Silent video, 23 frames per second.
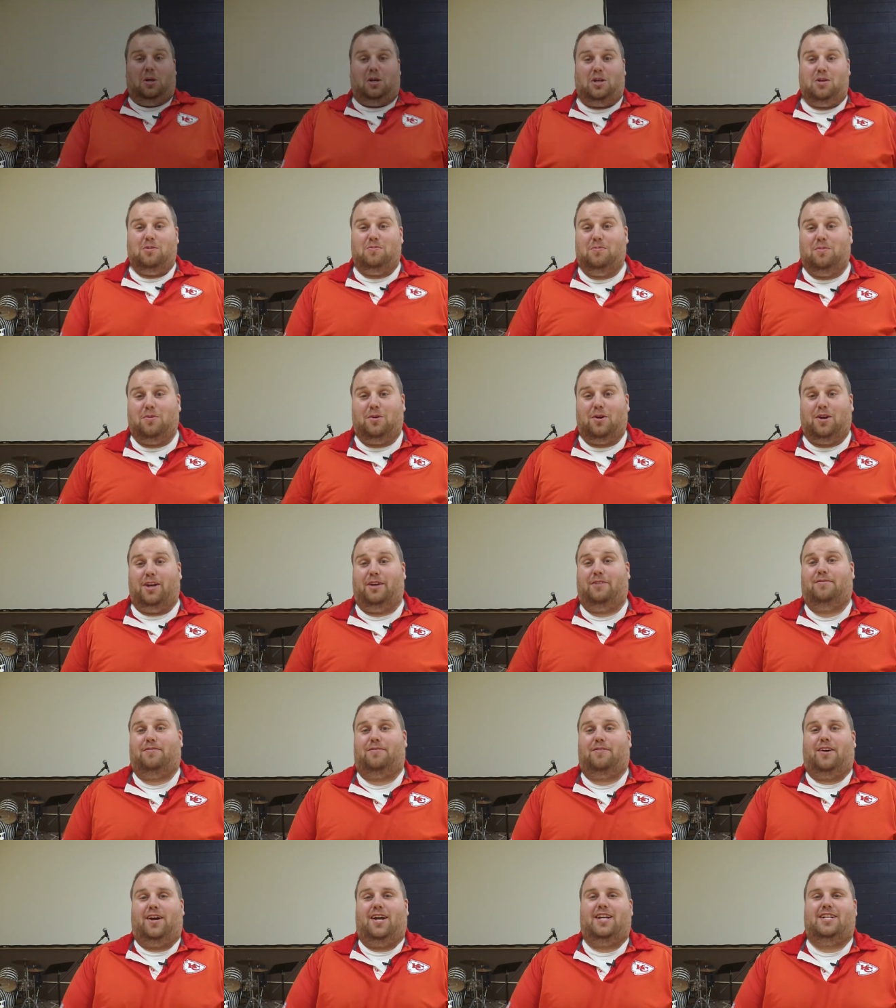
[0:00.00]
Good morning,
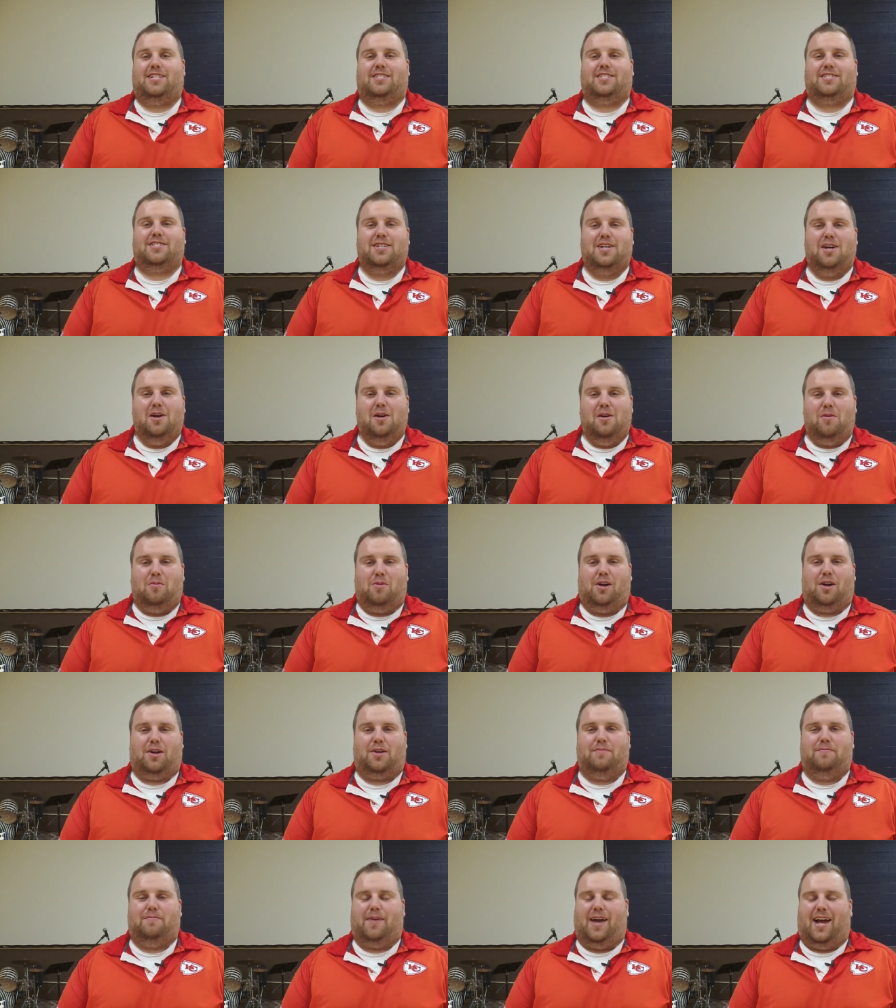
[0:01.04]
friends.
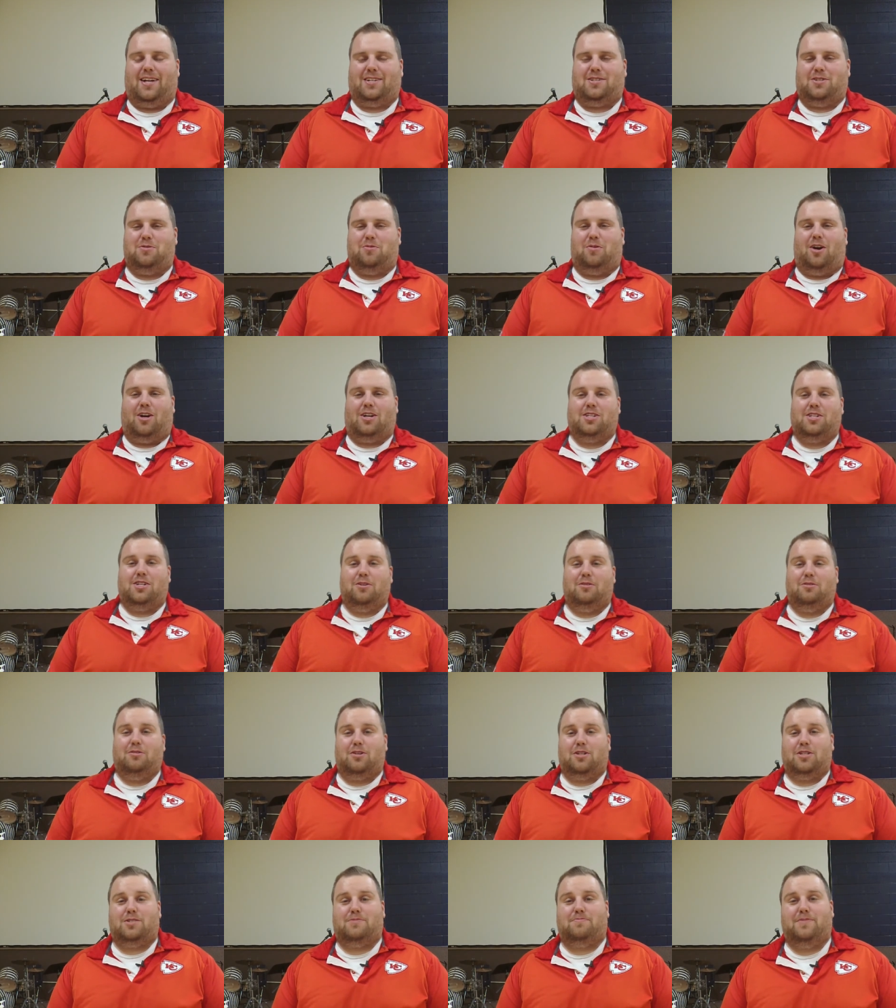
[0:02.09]
Welcome back to our
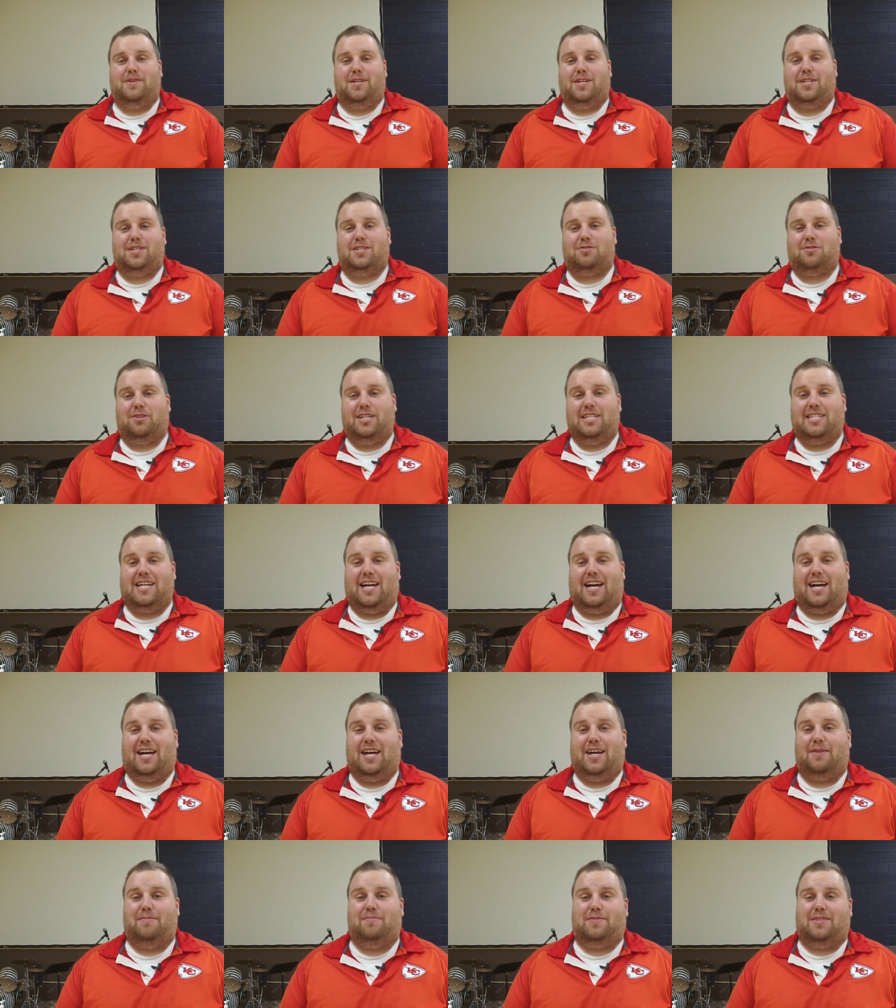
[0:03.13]
children's ministry
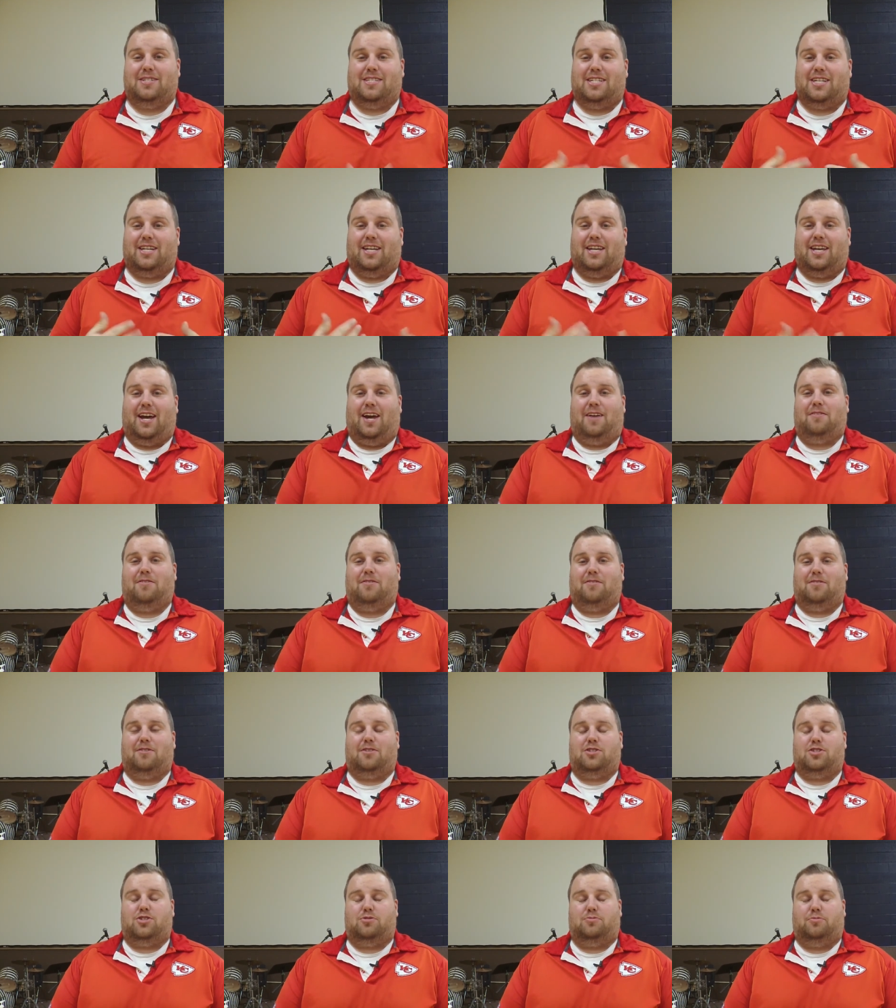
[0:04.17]
time together
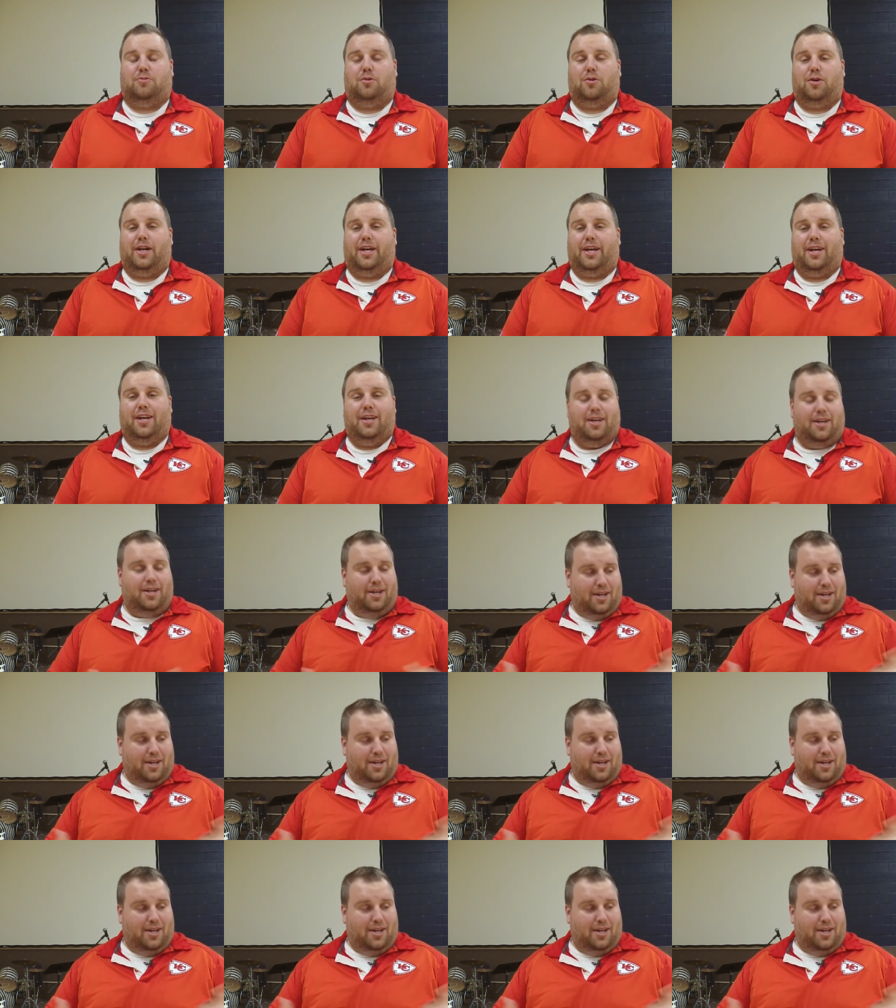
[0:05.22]
this morning.